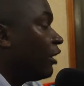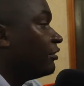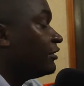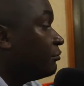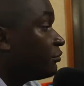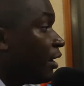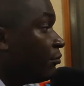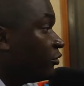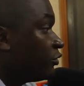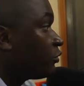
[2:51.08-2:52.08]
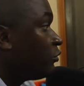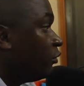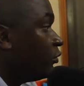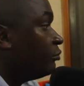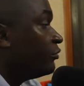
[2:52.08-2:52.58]
So I was in primary
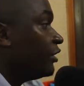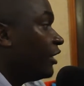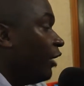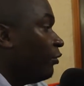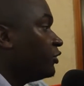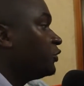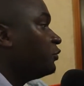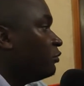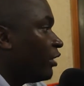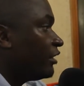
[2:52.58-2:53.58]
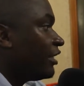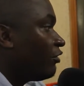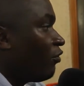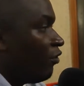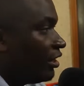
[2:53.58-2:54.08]
school. I went to what
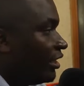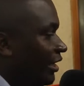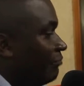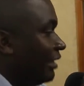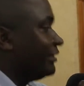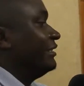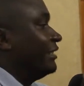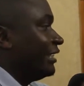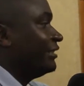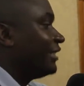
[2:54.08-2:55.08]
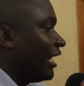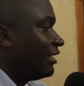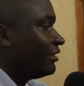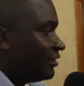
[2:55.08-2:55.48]
they call a multiracial.